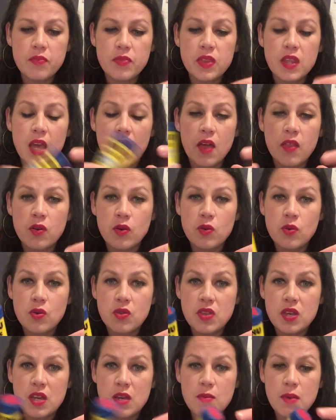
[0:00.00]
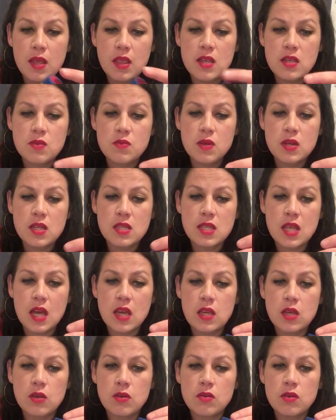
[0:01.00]
The other cool thing about this one is that
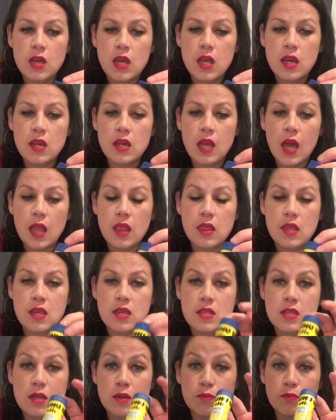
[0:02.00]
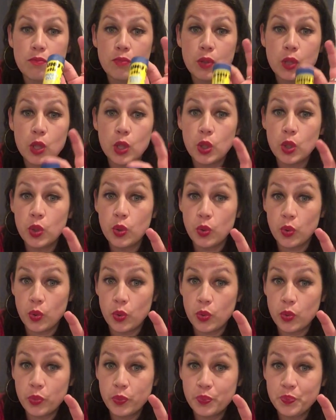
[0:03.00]
you can get these in
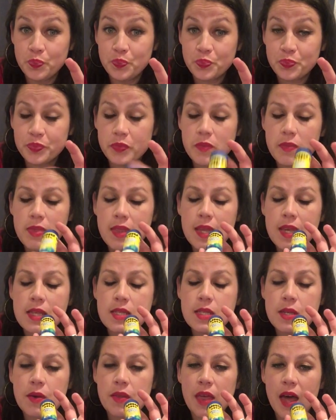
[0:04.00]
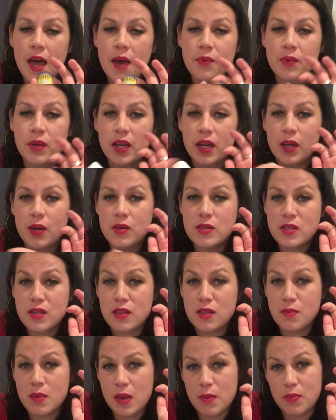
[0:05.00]
blue so that when it goes on
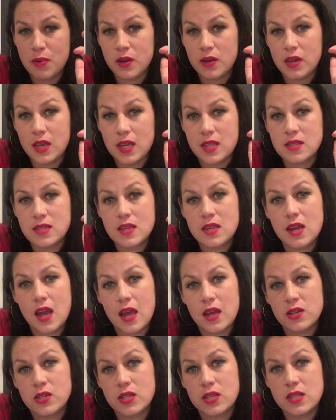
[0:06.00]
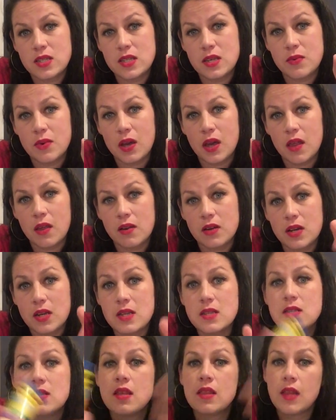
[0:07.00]
the paper, kids can actually see what color it
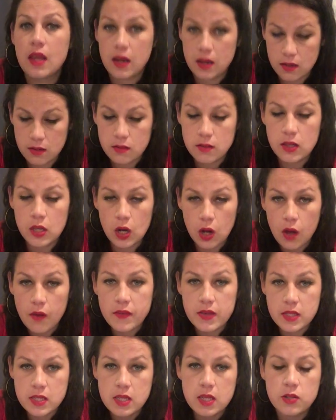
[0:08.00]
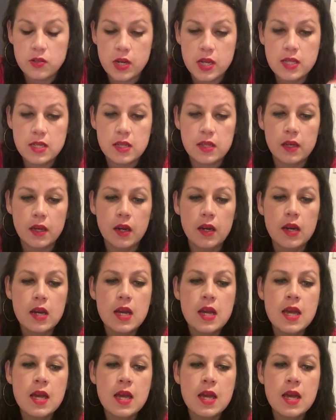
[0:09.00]
is, and then, obviously it dries clear.